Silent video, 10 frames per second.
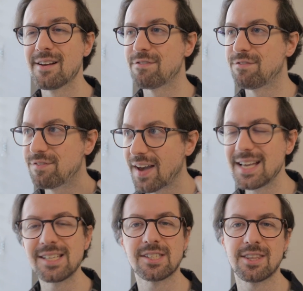
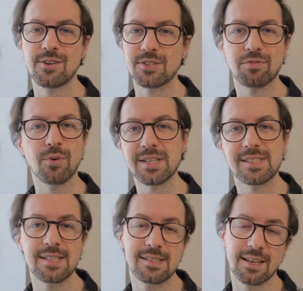face those
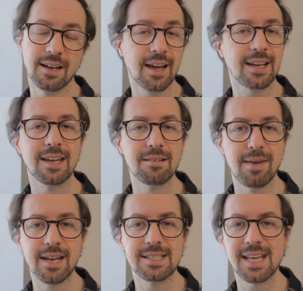voices like in a
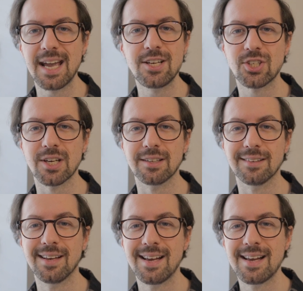meditation,